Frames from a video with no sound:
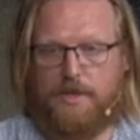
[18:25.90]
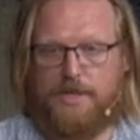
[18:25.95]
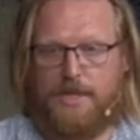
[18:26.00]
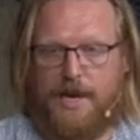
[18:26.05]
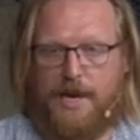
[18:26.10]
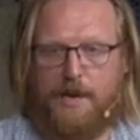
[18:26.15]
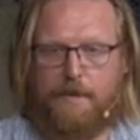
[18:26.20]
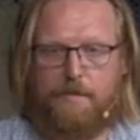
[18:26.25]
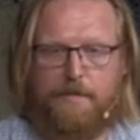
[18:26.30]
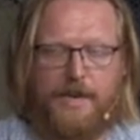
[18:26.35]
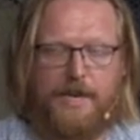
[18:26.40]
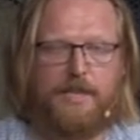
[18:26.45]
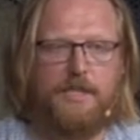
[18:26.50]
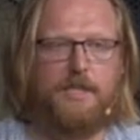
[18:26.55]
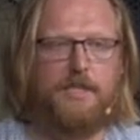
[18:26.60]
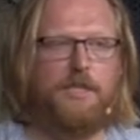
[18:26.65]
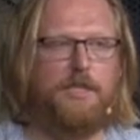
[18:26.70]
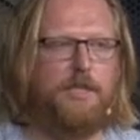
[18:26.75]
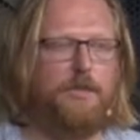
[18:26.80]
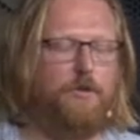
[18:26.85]
time base,
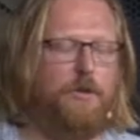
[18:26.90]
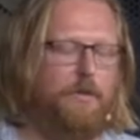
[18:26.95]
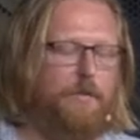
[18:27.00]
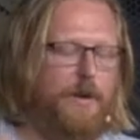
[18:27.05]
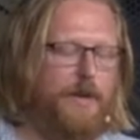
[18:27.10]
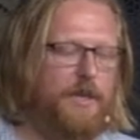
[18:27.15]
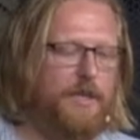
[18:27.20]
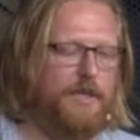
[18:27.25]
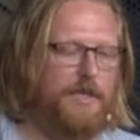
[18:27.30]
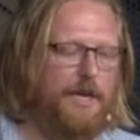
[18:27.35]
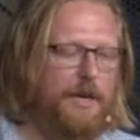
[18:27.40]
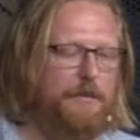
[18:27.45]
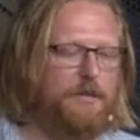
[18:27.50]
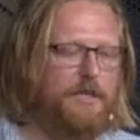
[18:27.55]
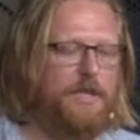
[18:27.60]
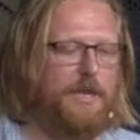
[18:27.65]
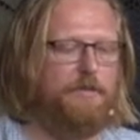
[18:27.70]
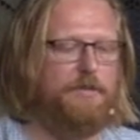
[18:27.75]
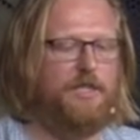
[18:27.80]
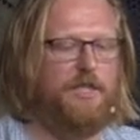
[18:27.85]
so comparing
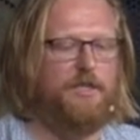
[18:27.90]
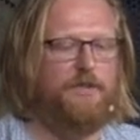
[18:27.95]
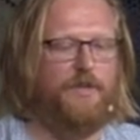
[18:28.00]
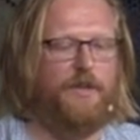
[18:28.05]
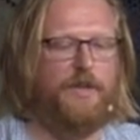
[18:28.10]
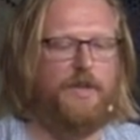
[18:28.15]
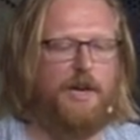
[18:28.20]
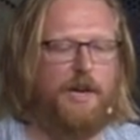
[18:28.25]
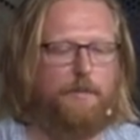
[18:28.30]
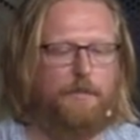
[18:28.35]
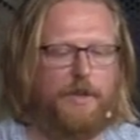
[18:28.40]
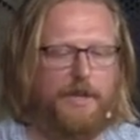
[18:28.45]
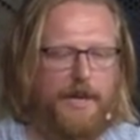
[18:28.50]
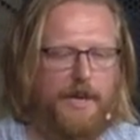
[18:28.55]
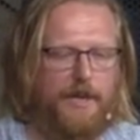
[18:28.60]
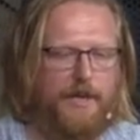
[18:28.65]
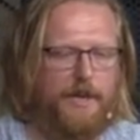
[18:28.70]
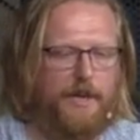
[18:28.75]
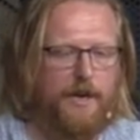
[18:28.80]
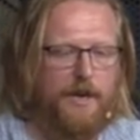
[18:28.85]
timestamps gets very
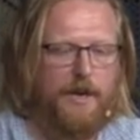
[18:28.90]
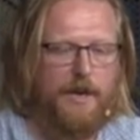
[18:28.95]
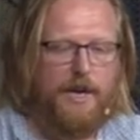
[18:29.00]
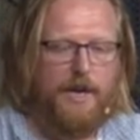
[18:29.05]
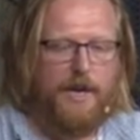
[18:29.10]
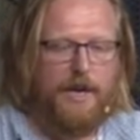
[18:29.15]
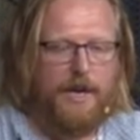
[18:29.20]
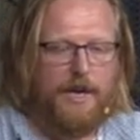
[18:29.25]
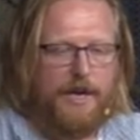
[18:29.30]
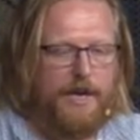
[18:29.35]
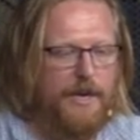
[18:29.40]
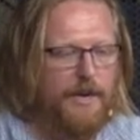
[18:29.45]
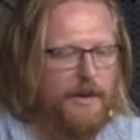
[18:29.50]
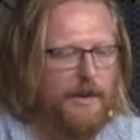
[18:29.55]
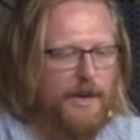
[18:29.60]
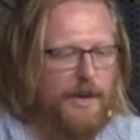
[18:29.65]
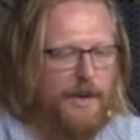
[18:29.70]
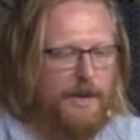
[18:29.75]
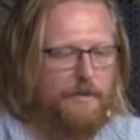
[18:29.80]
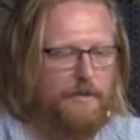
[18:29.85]
complicated.
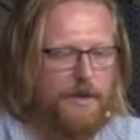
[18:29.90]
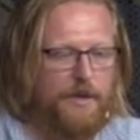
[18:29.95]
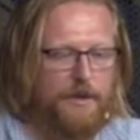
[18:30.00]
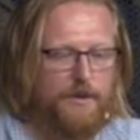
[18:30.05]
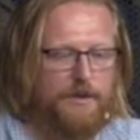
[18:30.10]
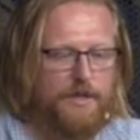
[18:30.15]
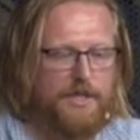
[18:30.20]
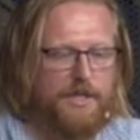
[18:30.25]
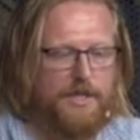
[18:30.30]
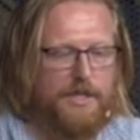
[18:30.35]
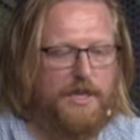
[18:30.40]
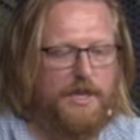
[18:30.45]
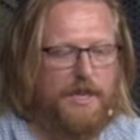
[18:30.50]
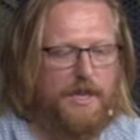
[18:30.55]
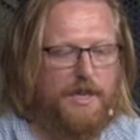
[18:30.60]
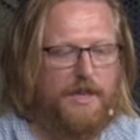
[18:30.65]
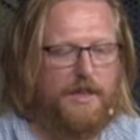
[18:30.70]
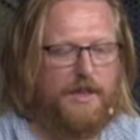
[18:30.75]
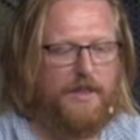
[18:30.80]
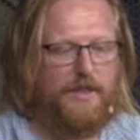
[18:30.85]
Here, I'm
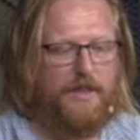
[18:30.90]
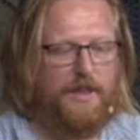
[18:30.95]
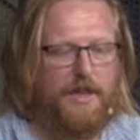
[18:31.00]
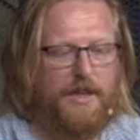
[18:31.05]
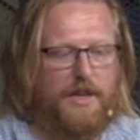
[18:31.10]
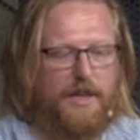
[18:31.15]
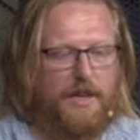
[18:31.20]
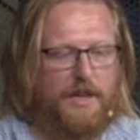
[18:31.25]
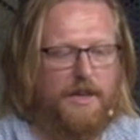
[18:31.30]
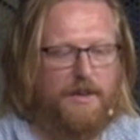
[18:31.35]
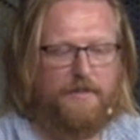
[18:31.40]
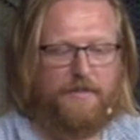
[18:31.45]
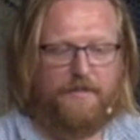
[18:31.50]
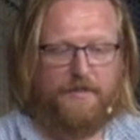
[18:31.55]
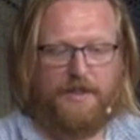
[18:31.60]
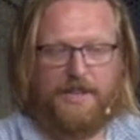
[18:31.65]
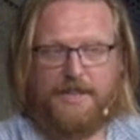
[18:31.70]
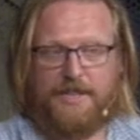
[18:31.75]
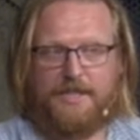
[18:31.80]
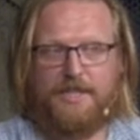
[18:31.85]
using the
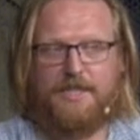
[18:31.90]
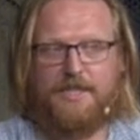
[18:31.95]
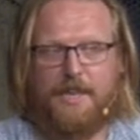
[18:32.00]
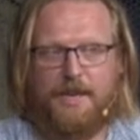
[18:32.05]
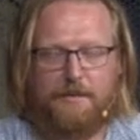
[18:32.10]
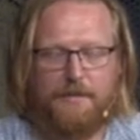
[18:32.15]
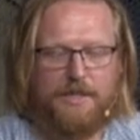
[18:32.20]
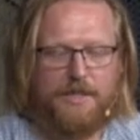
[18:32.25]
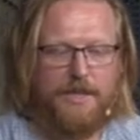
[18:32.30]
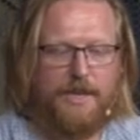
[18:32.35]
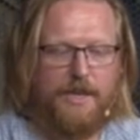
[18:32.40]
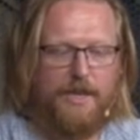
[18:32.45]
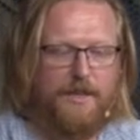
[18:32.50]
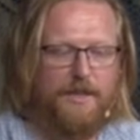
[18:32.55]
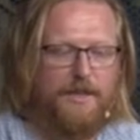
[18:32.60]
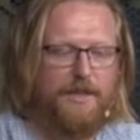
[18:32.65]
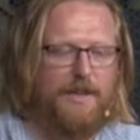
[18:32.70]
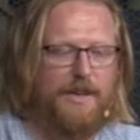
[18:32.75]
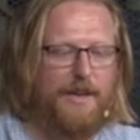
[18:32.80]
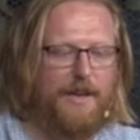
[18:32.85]
Flix
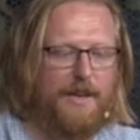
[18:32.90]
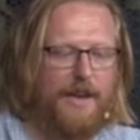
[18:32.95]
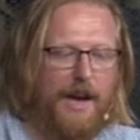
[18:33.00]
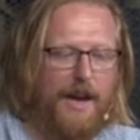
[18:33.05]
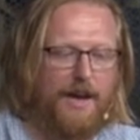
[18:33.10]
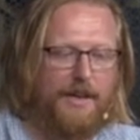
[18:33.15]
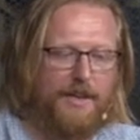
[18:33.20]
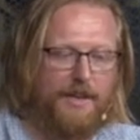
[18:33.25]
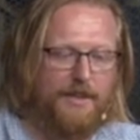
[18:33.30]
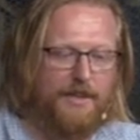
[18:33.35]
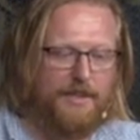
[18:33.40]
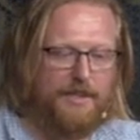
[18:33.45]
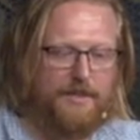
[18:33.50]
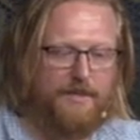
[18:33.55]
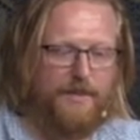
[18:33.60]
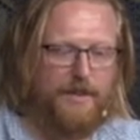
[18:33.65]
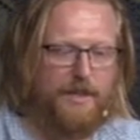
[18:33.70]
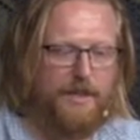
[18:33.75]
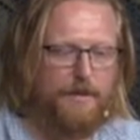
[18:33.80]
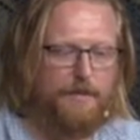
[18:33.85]
timescale that Oculus
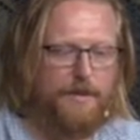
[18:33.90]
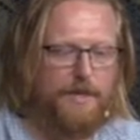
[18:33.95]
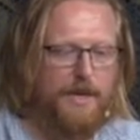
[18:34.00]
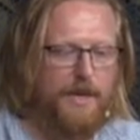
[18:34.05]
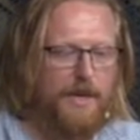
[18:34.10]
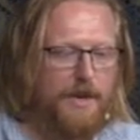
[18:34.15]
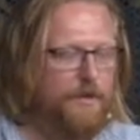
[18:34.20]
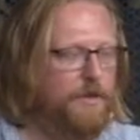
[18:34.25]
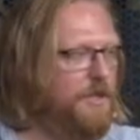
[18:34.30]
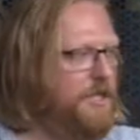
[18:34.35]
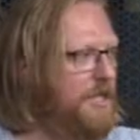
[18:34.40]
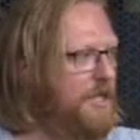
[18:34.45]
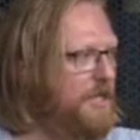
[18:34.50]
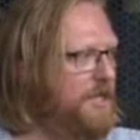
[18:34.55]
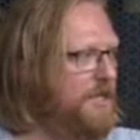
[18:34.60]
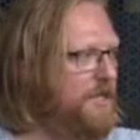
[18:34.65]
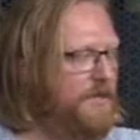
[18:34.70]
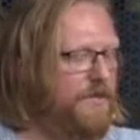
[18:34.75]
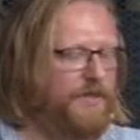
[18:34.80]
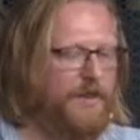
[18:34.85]
developed, which
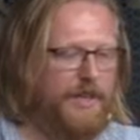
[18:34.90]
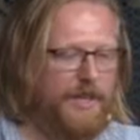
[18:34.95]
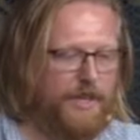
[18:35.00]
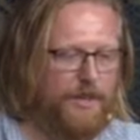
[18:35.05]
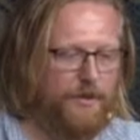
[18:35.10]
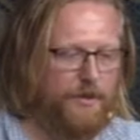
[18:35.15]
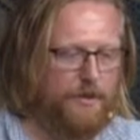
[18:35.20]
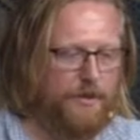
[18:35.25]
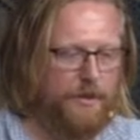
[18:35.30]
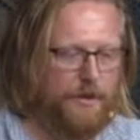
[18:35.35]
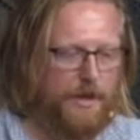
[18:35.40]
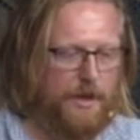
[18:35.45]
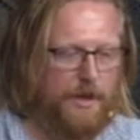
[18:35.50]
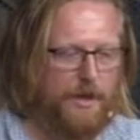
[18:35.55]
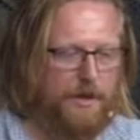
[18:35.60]
is very cool.